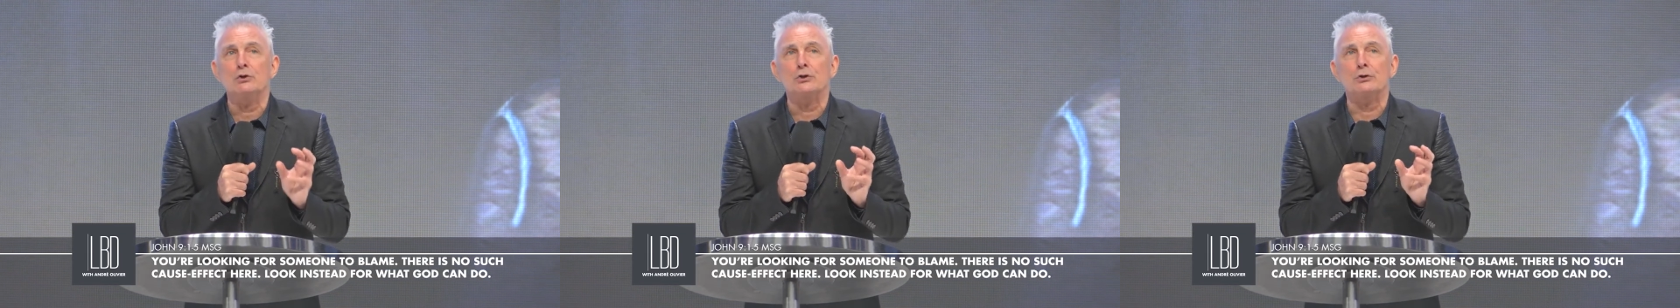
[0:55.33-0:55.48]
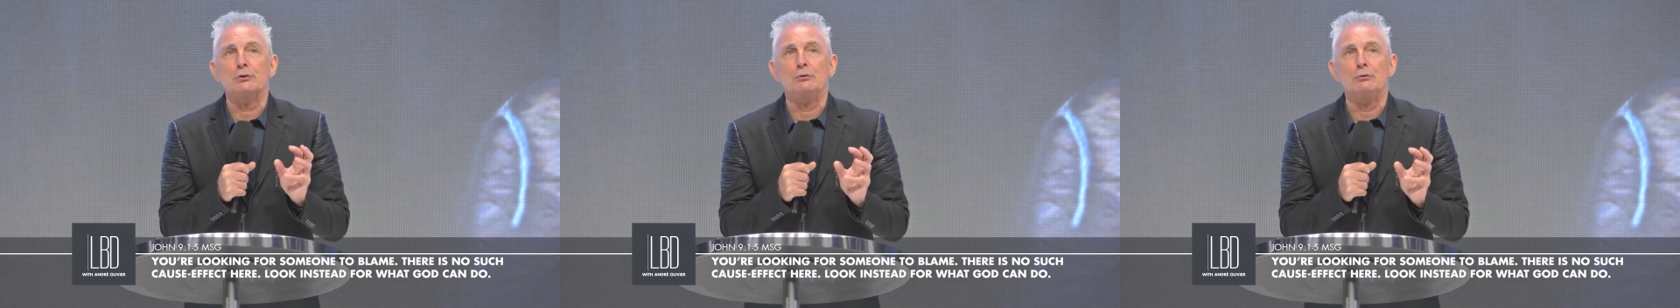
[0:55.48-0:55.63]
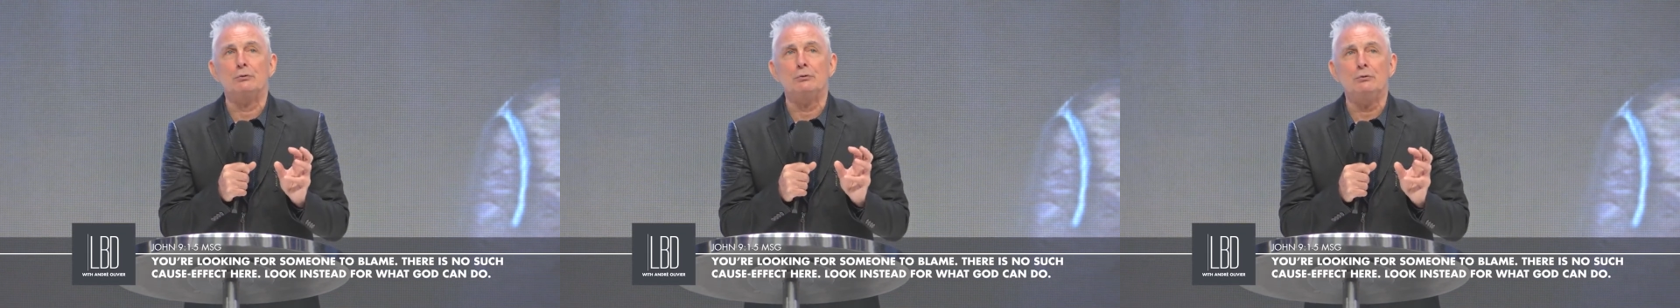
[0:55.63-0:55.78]

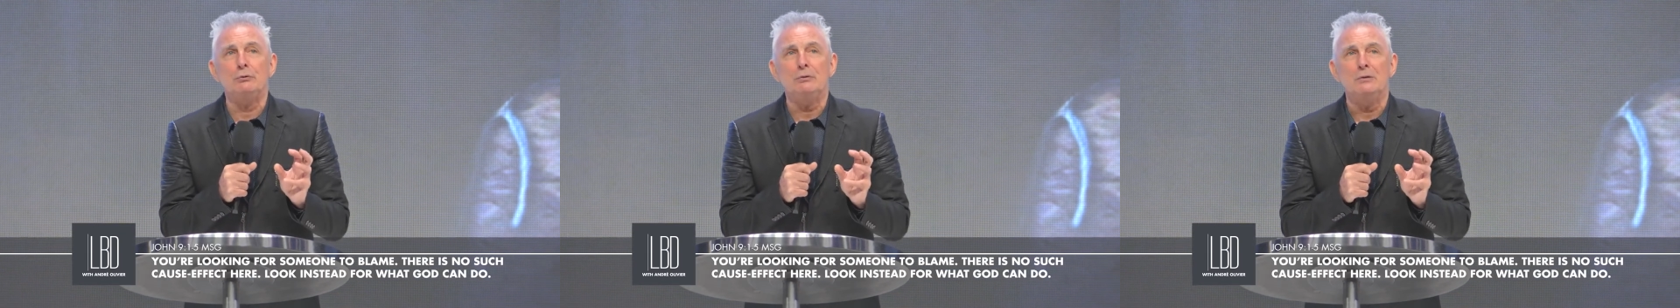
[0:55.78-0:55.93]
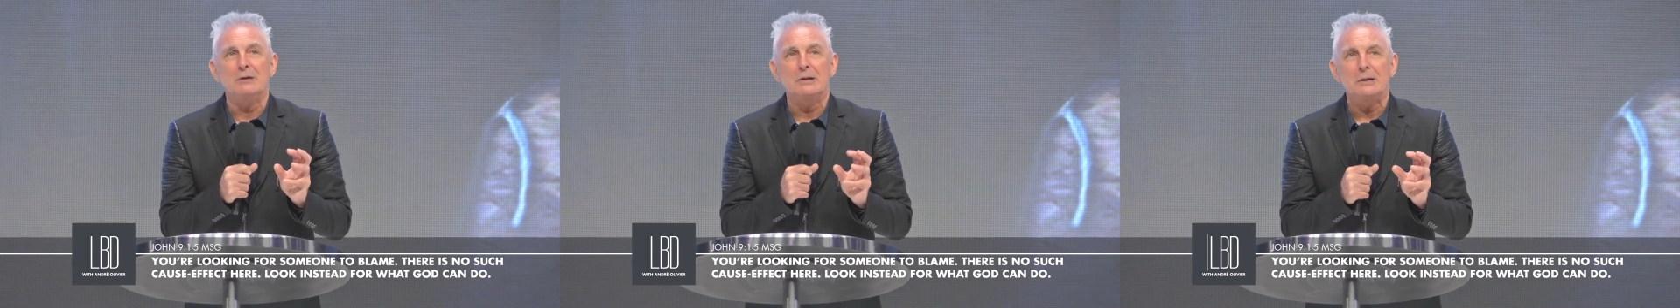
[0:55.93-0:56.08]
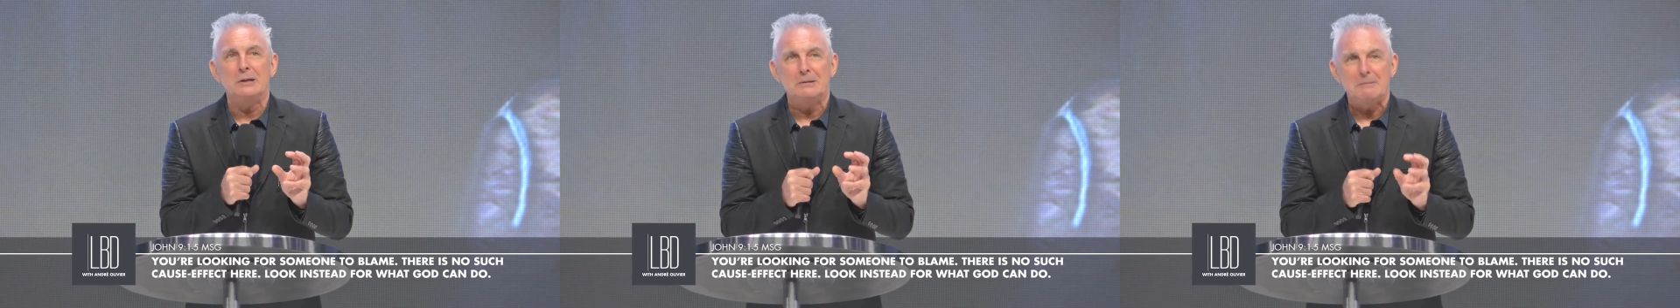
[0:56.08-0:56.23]
to
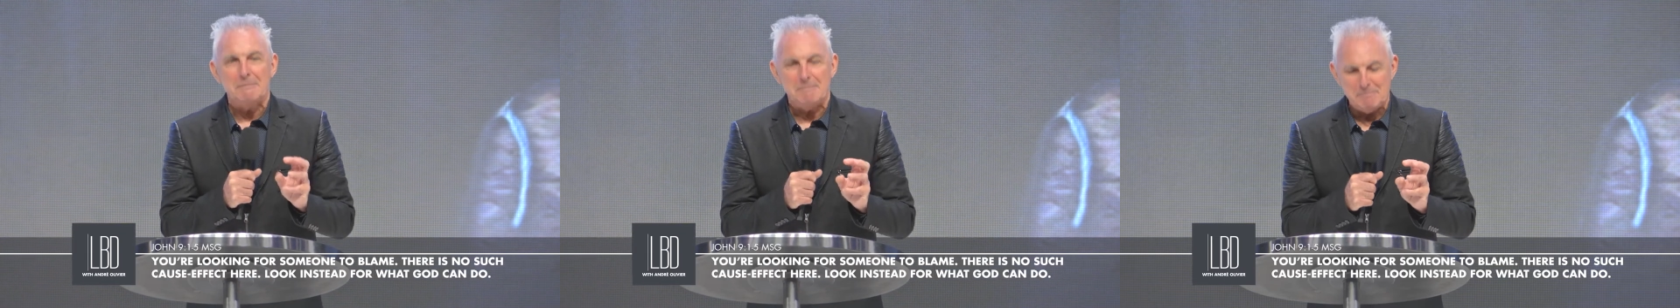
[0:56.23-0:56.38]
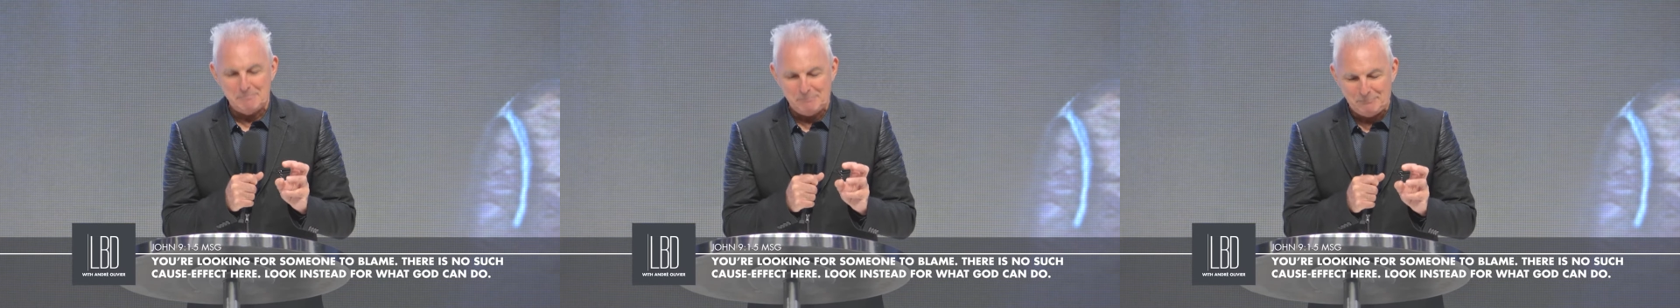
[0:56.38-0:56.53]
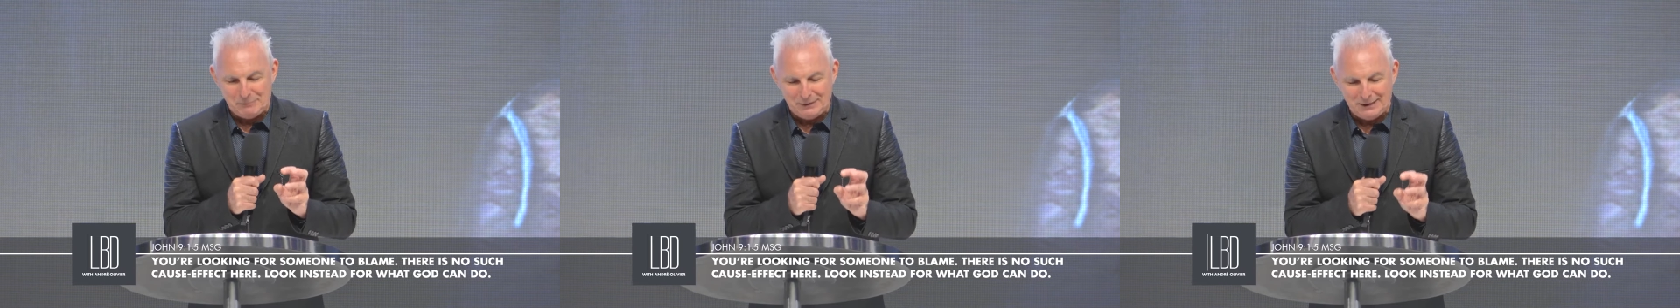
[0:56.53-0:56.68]

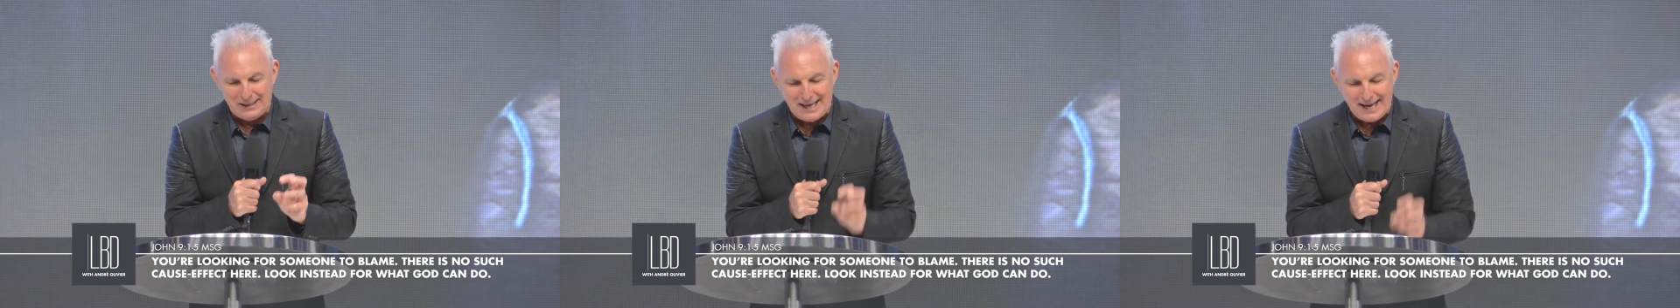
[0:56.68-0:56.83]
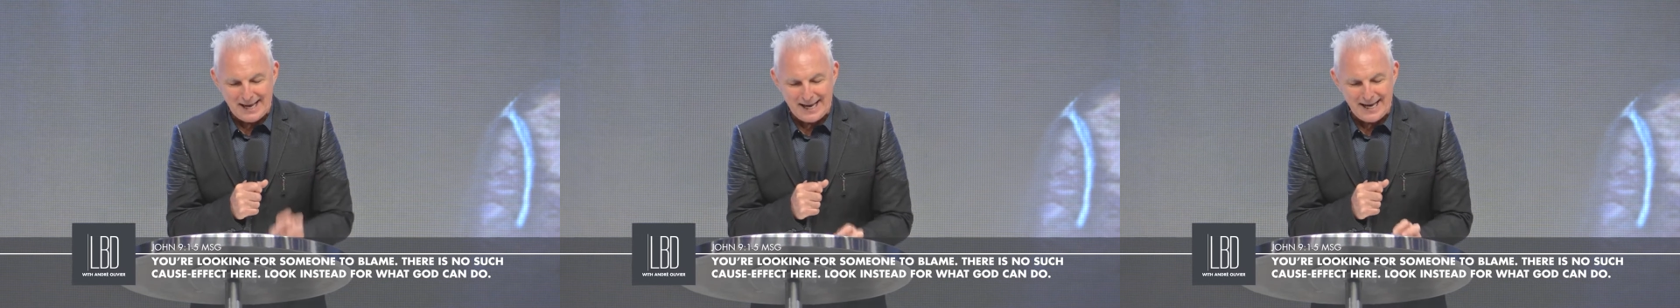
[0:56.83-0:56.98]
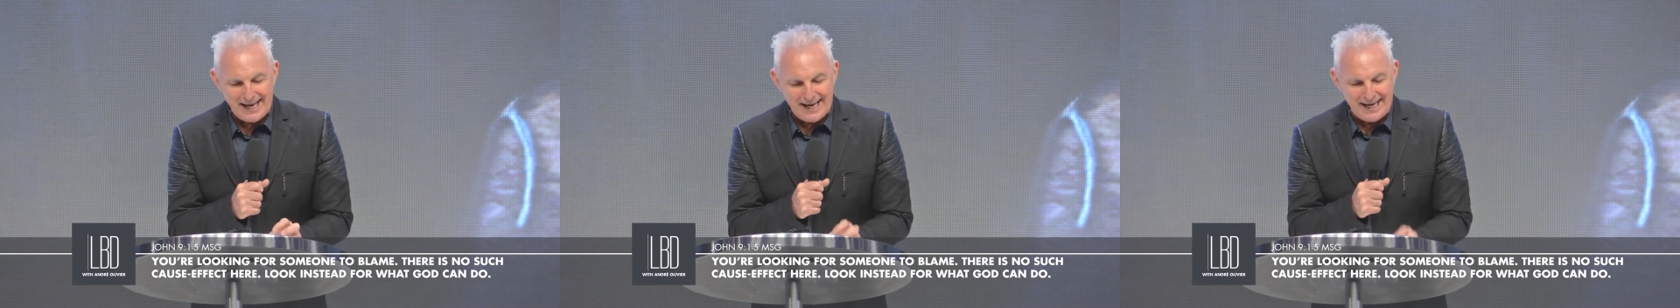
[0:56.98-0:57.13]

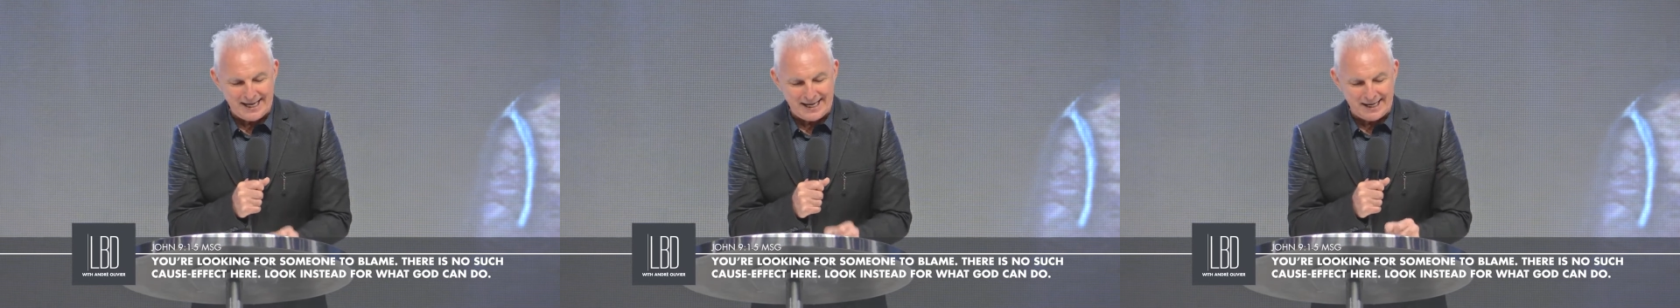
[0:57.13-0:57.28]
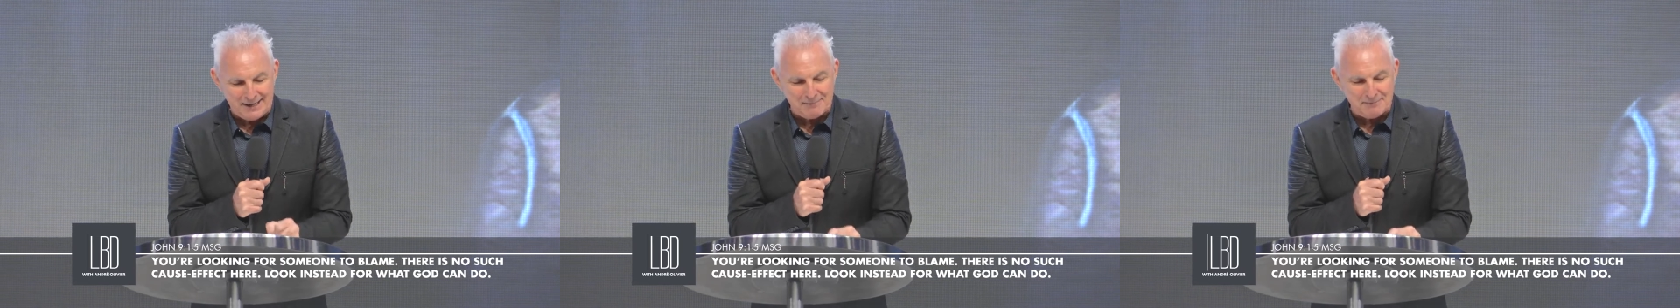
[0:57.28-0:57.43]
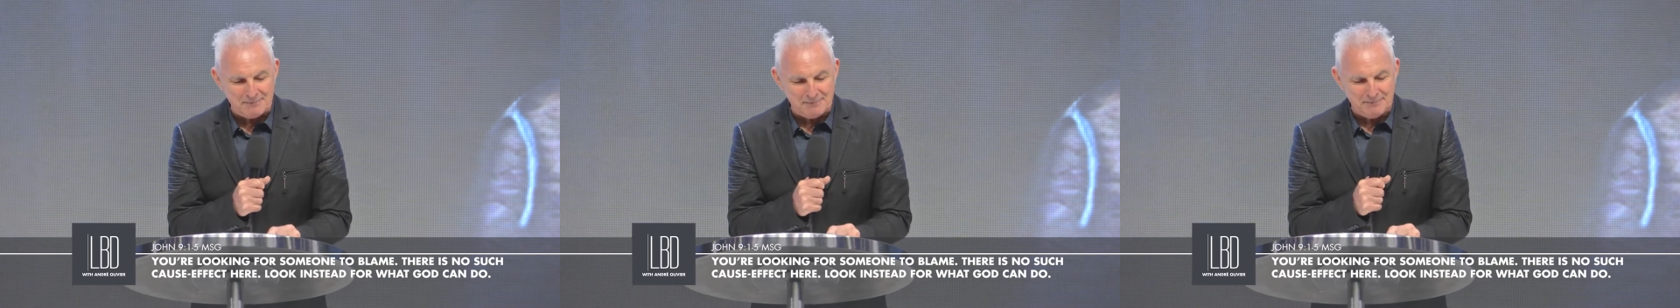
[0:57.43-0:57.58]

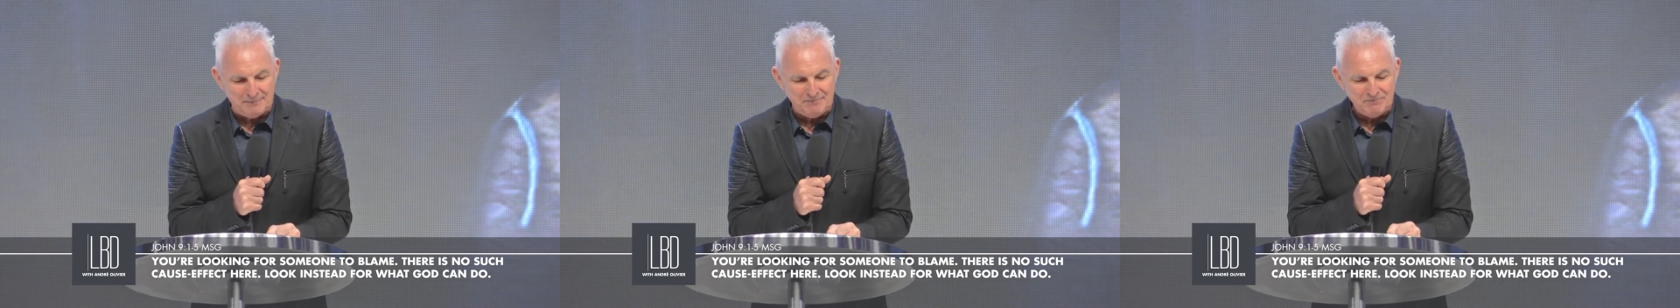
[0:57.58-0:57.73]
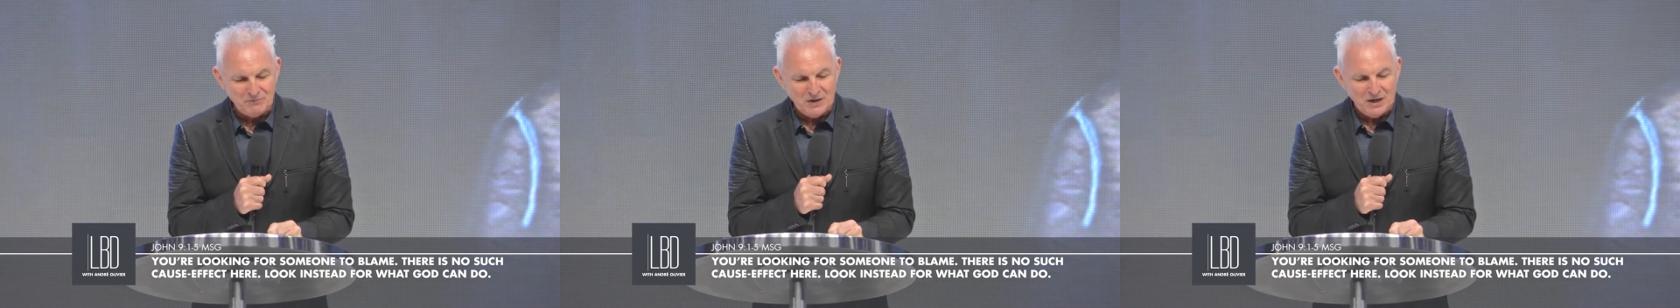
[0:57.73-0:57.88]
blame.